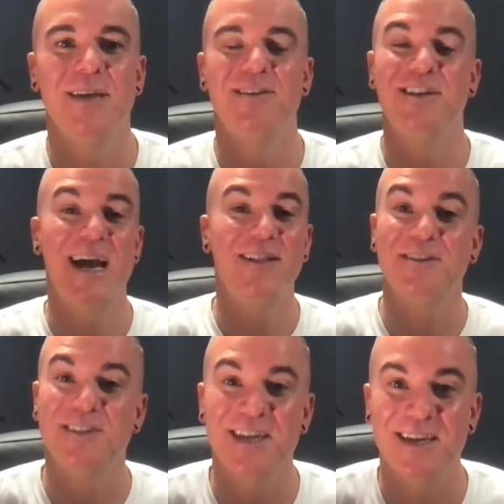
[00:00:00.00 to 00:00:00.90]

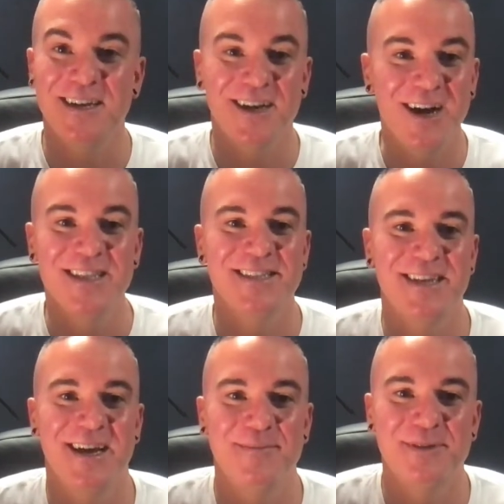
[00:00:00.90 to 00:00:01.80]
challenging
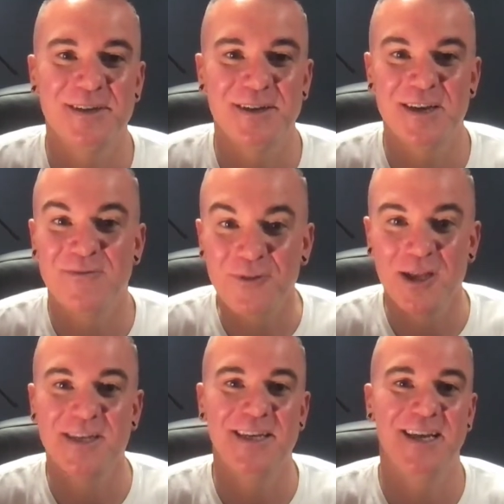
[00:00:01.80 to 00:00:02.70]
concepts
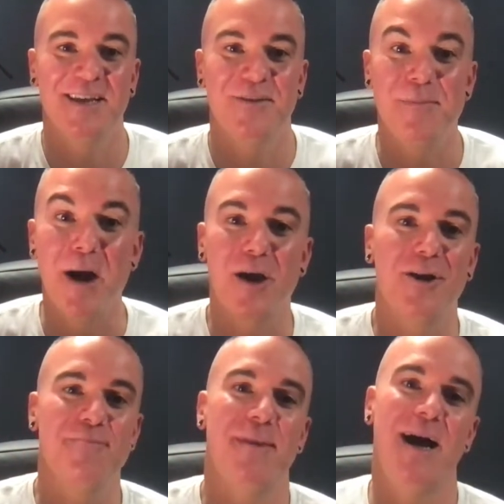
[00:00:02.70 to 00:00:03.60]
confronting the
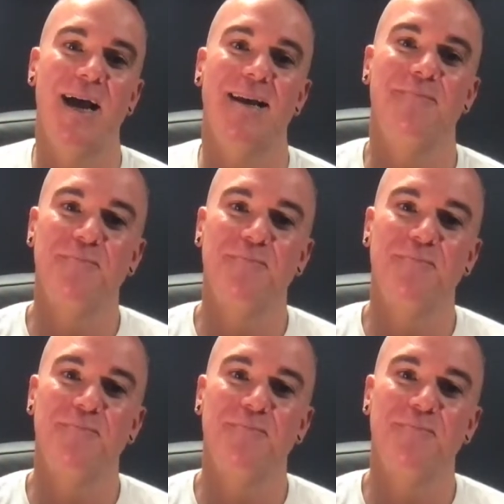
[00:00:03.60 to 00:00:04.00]
modern mind.